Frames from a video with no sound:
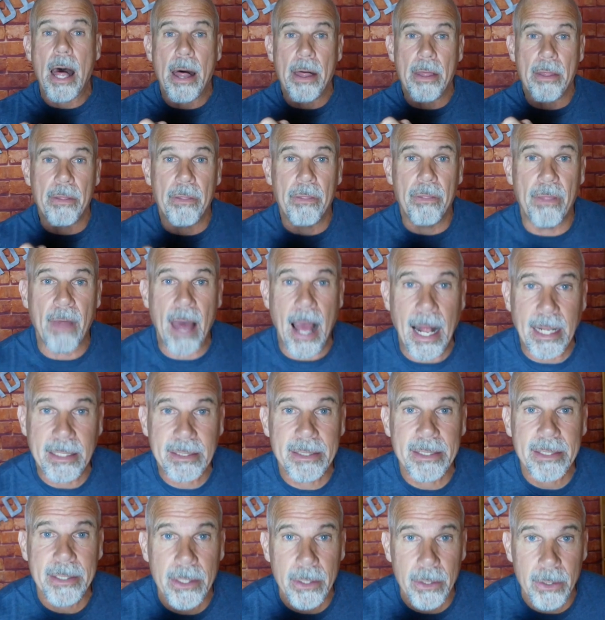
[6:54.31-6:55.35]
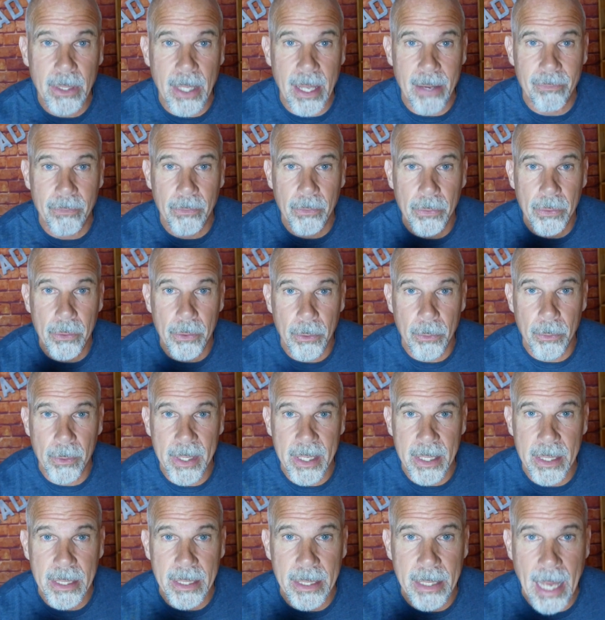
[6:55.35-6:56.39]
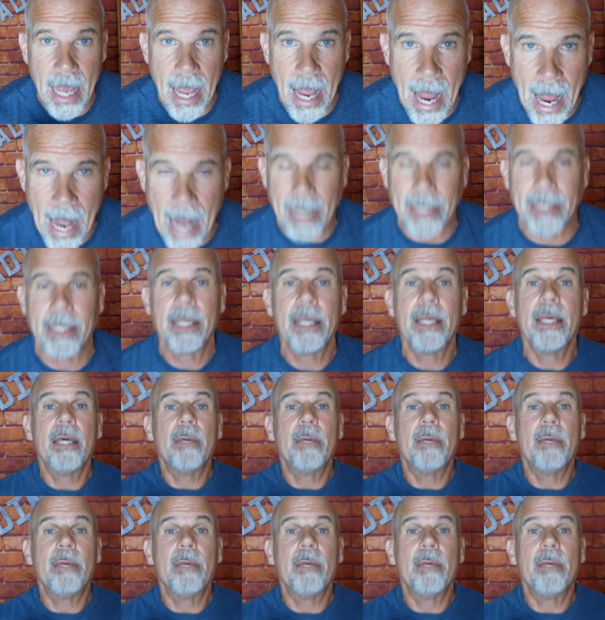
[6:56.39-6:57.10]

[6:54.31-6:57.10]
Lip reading: that's the level they're reading at.